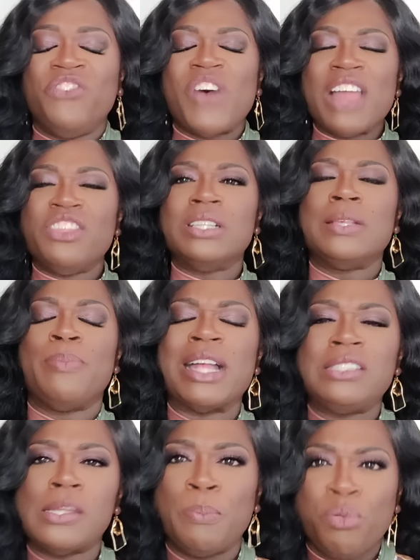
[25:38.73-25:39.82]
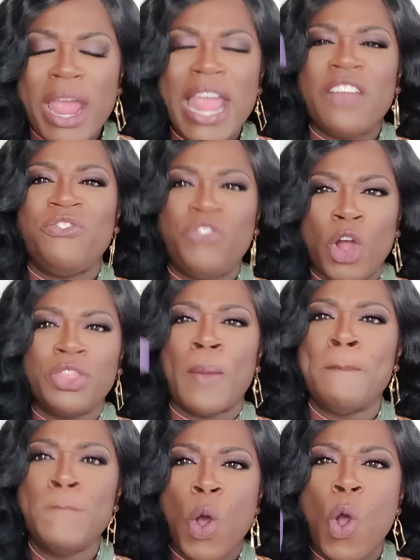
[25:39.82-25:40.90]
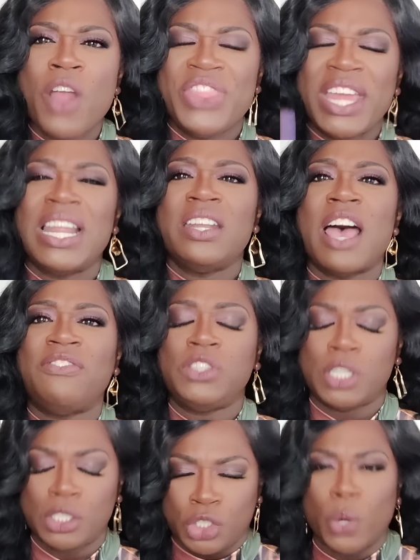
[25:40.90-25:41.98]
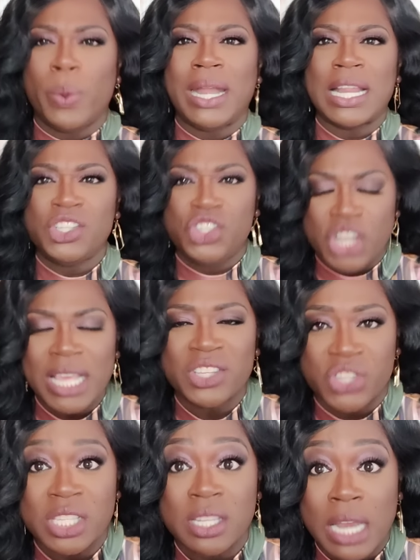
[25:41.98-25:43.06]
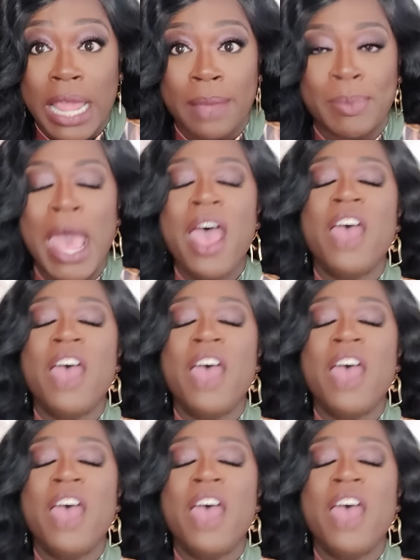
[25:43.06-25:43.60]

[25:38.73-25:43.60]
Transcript: The Father is about to bring forth more than enough to do it in Jesus' name.